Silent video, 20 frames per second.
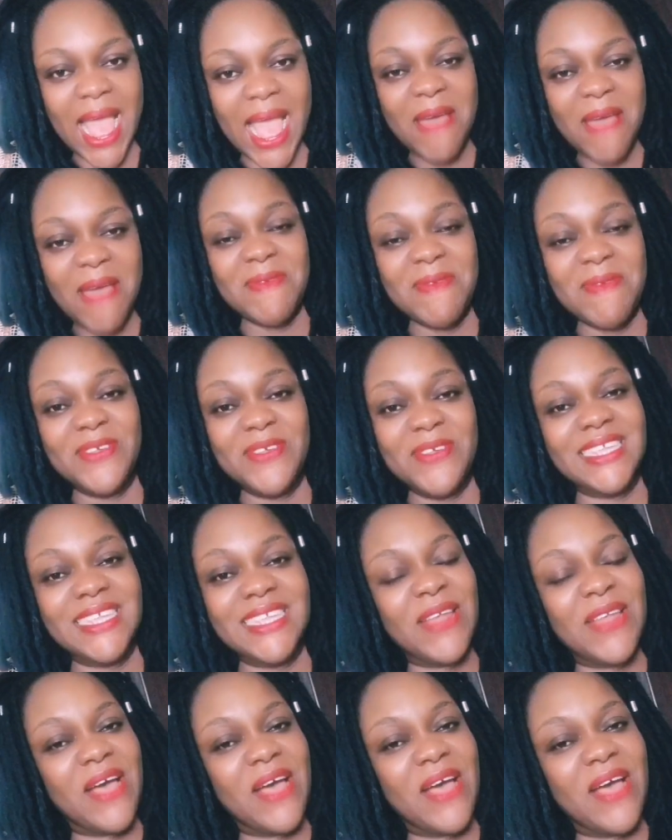Maybe you say
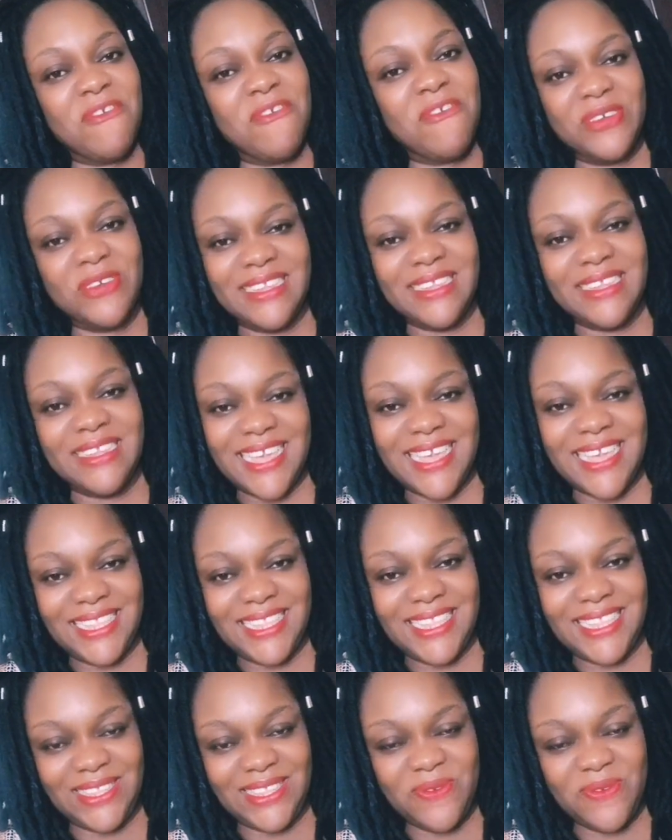I don't have money yet.
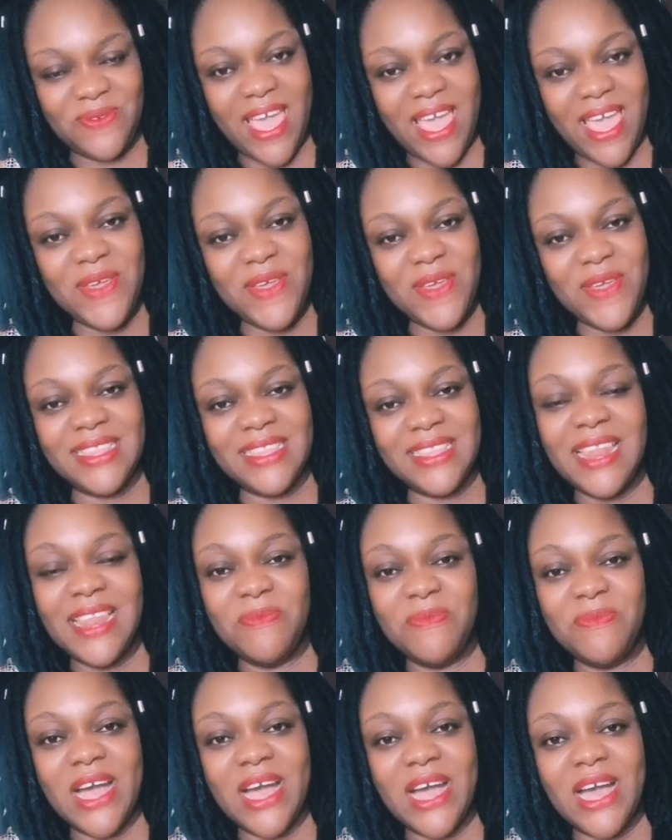You are
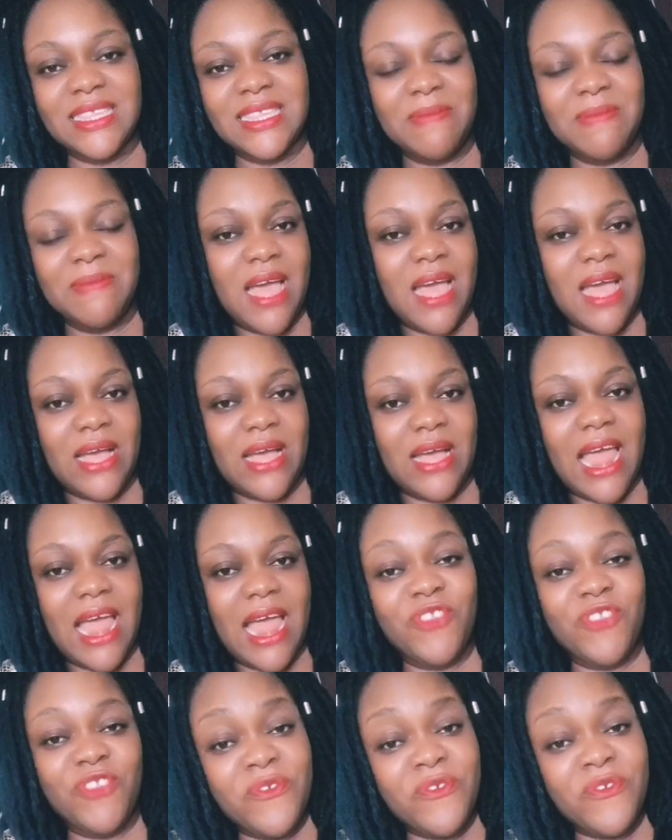telling me, you're asking me, I've
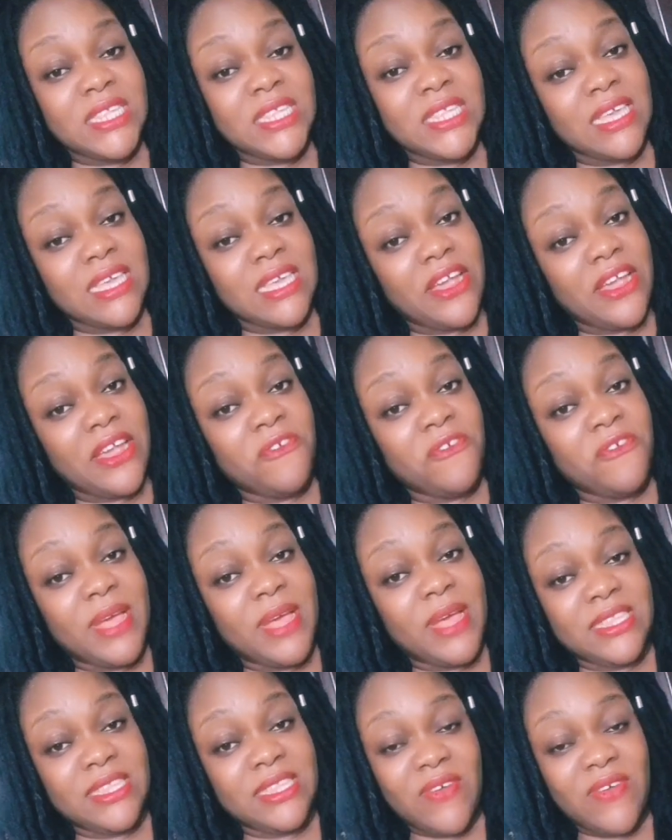not even taken care of
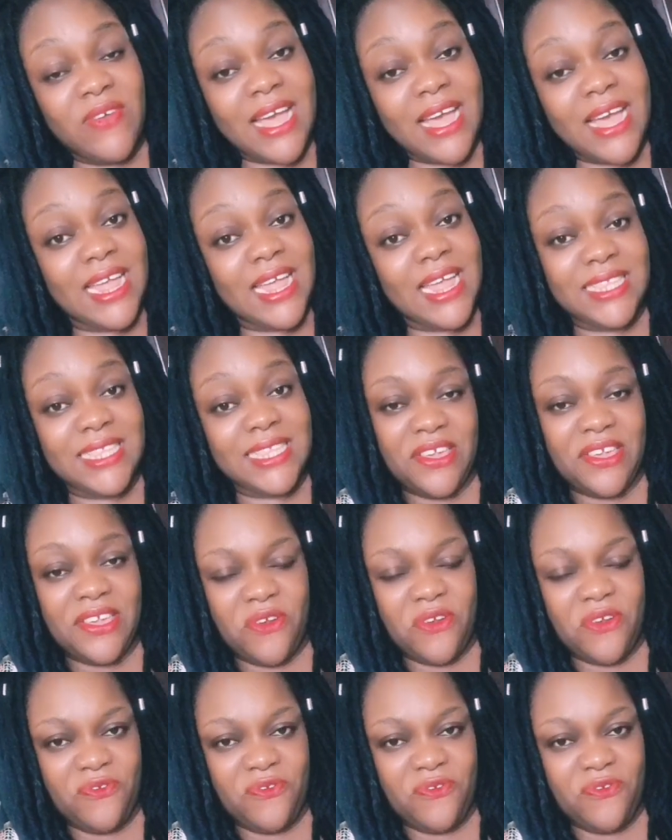myself. How can I take care
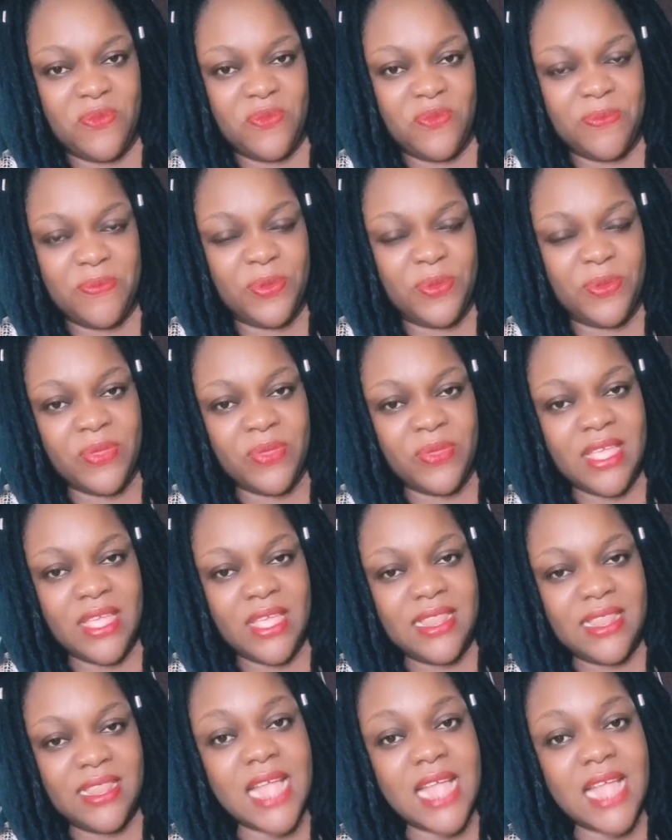of you, baby?
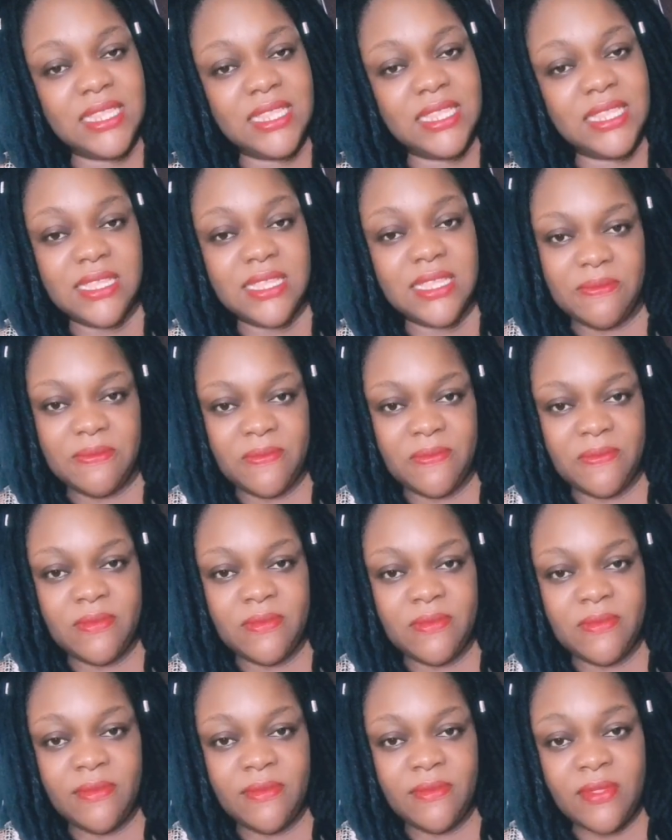Let's see.
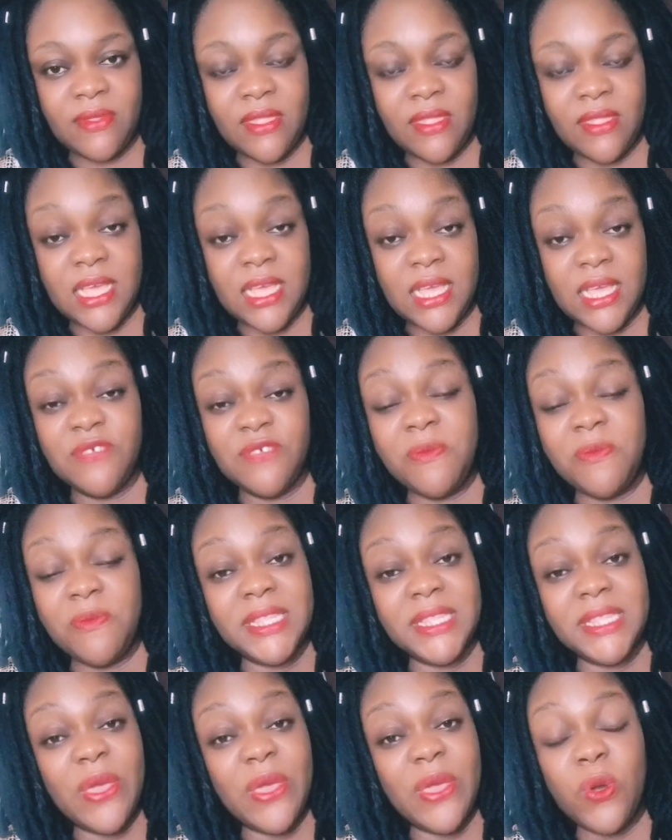It's even
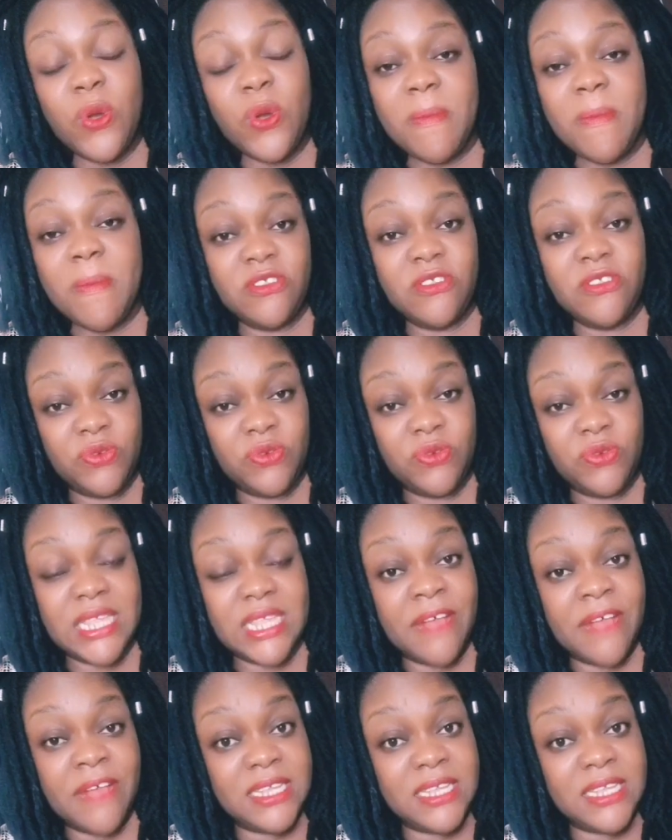better you come out straight.
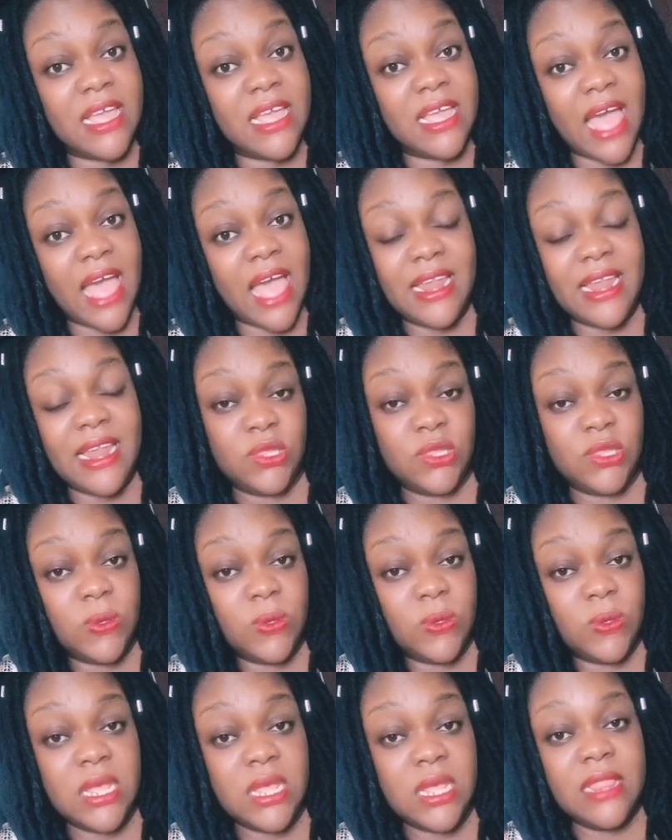I've seen a guy that
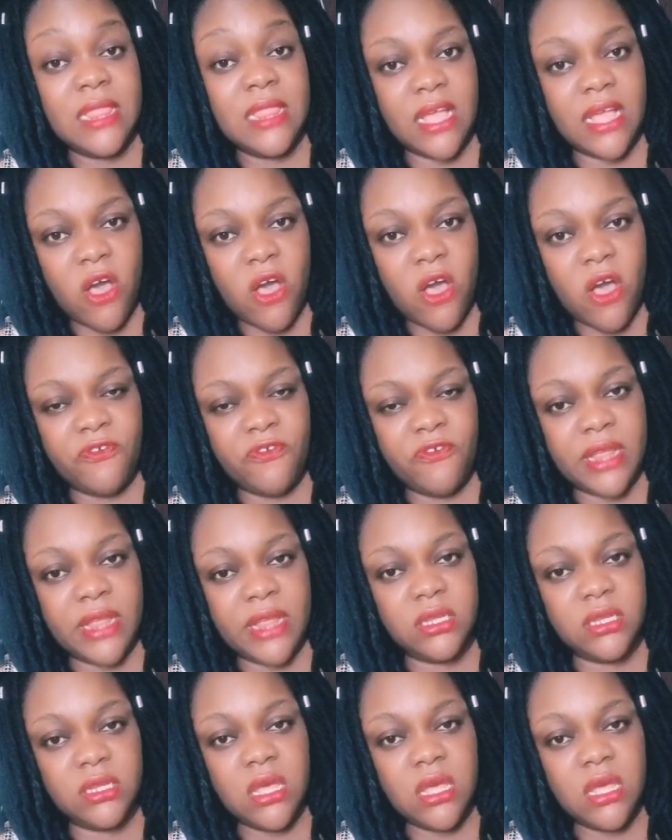told the girlfriend,